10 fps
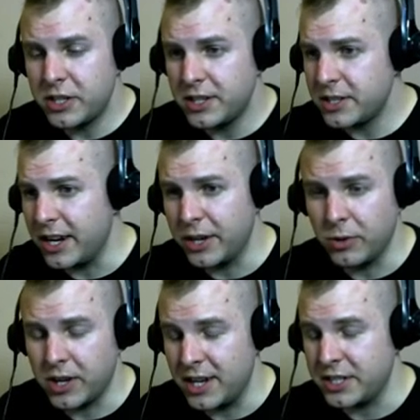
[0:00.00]
does not equal
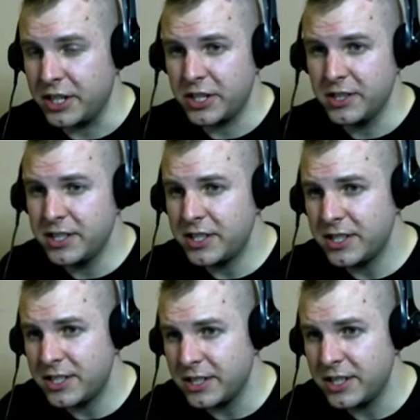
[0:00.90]
causation. This
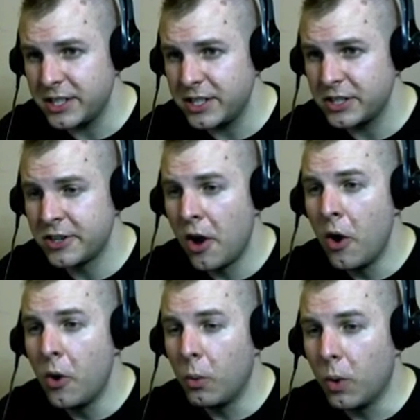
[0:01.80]
is statistics
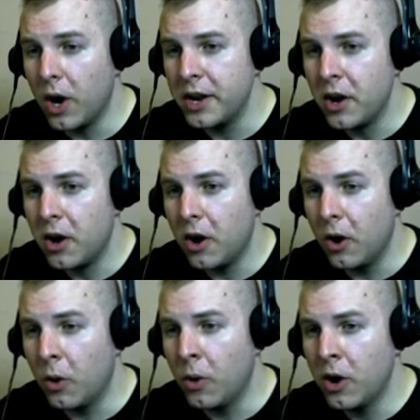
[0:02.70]

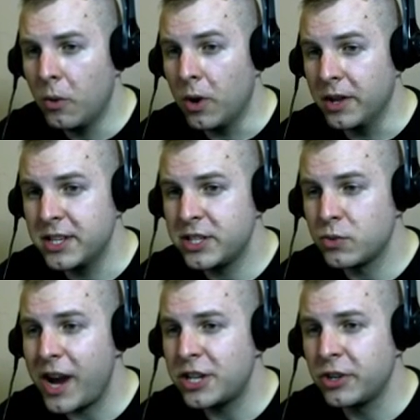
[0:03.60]
101. This is
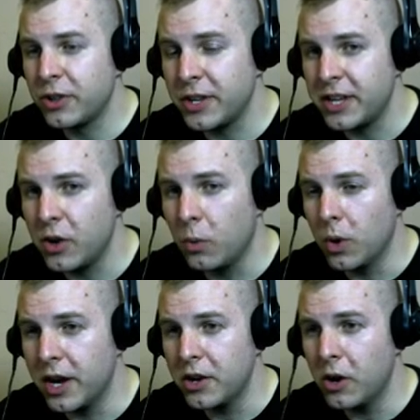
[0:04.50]
rational thinking
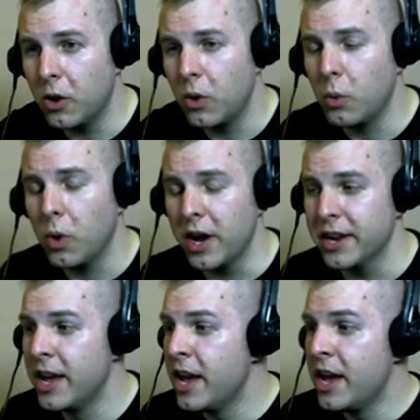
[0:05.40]
101.
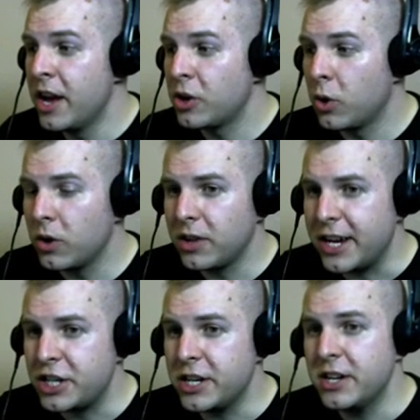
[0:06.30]

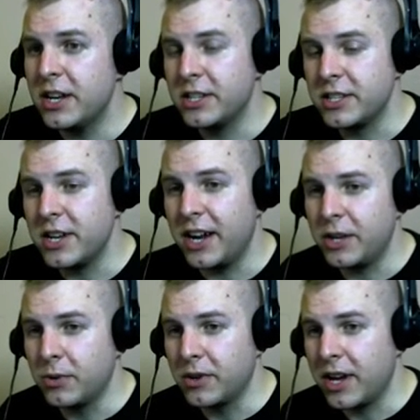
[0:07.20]
Correlation does not
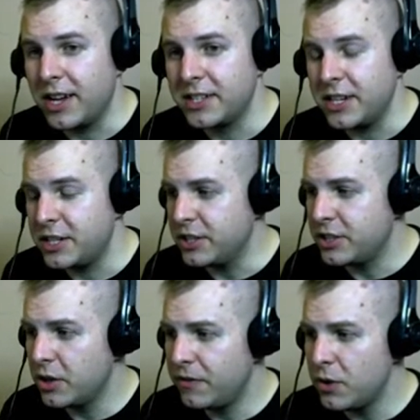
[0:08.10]
equal causation.
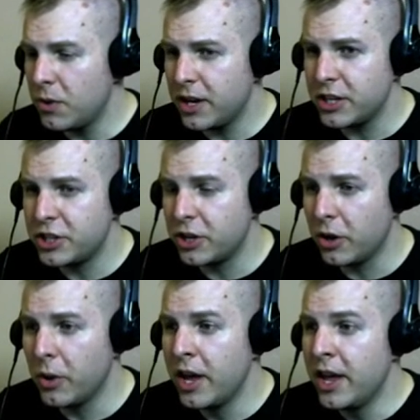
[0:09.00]
So if you want to
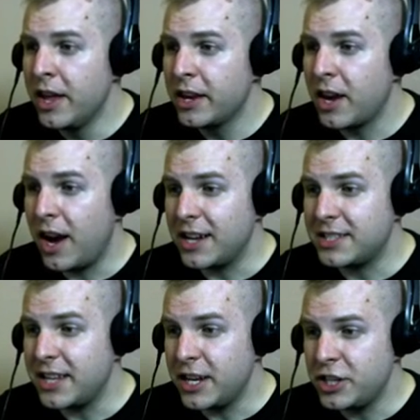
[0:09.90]
show
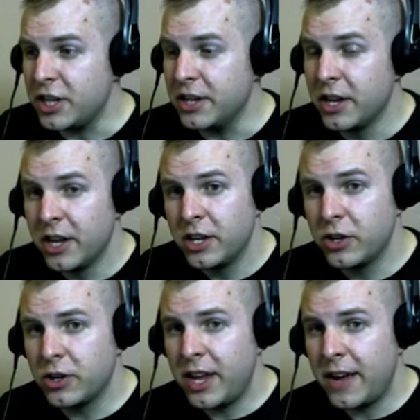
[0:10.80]
causation,
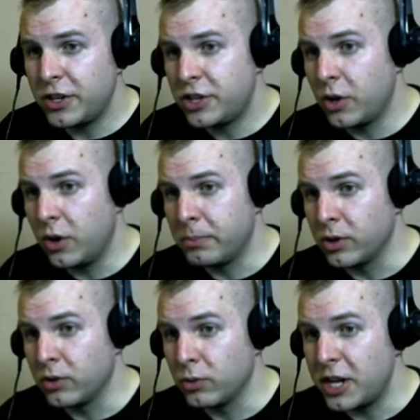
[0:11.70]
you're going to have to show a
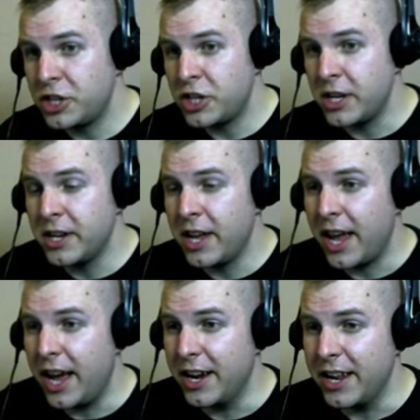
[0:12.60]
progression
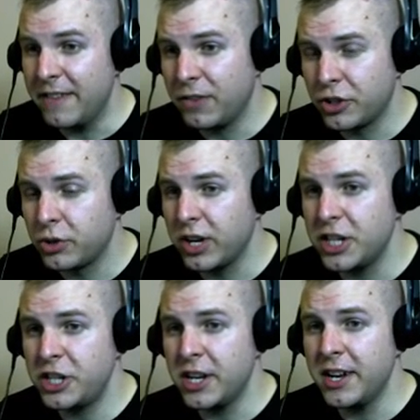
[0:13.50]
and
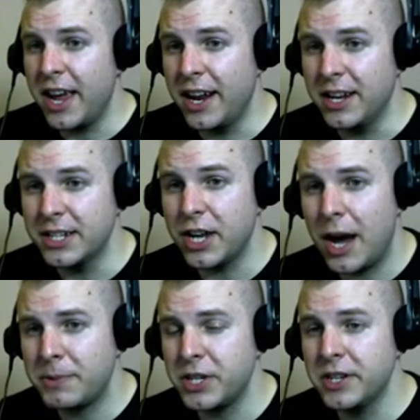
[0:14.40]
infiltration and an
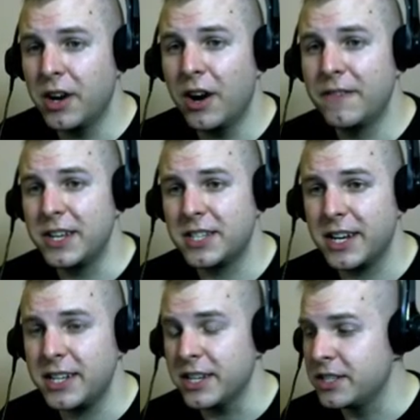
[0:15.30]
adoption of these
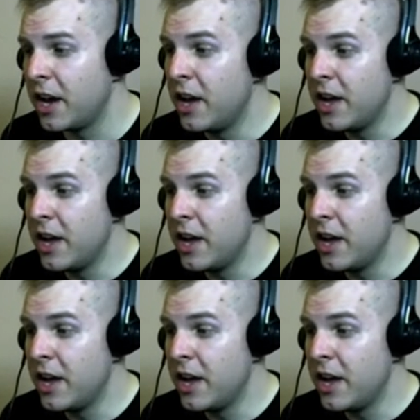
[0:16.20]
ideas.